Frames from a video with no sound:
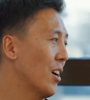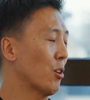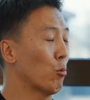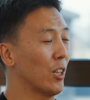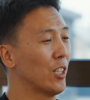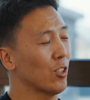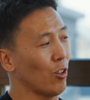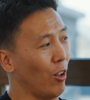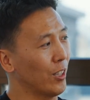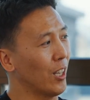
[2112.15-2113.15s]
And releases
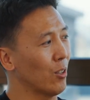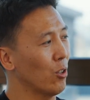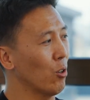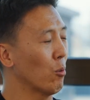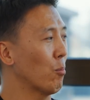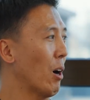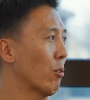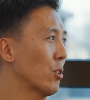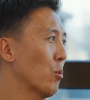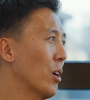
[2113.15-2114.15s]
all that human
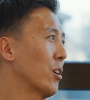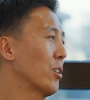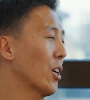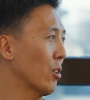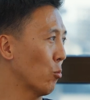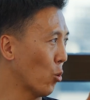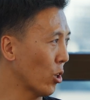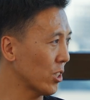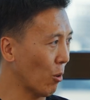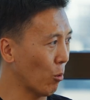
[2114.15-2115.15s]
power as well, and they can
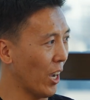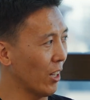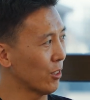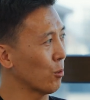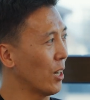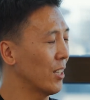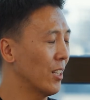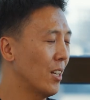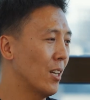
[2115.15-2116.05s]
work somewhere else, right?